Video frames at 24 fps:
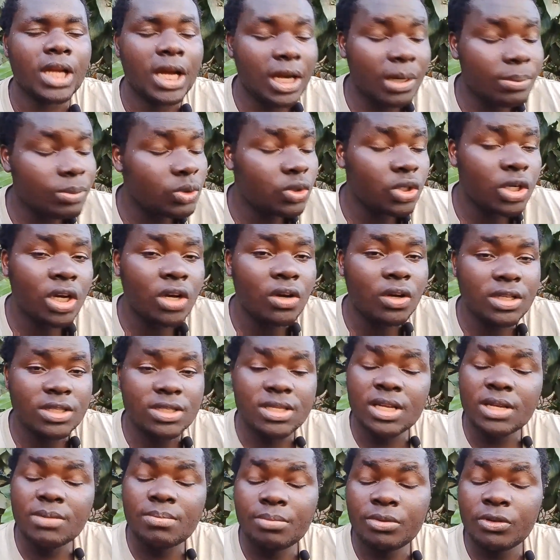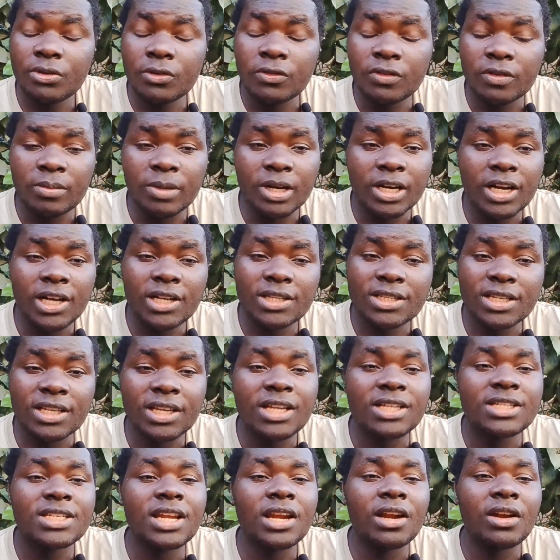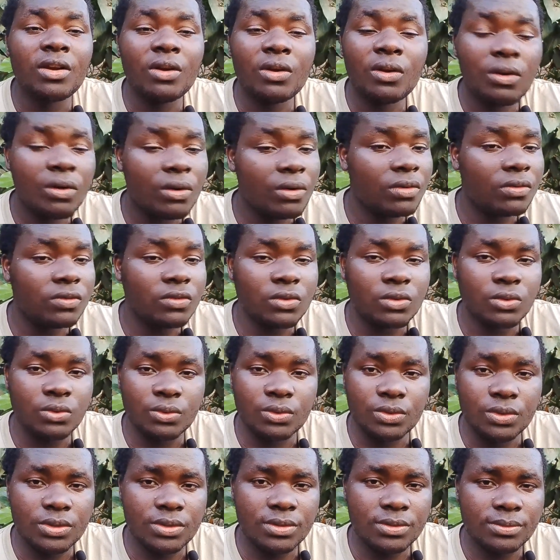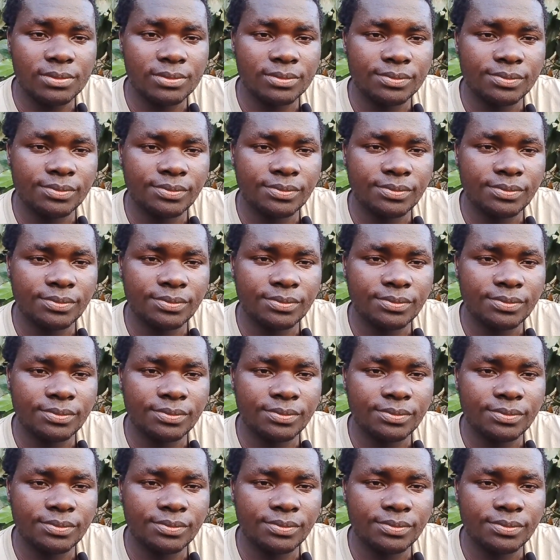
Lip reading: And up to now, as the MP of Embakasi, he has a lot of goons.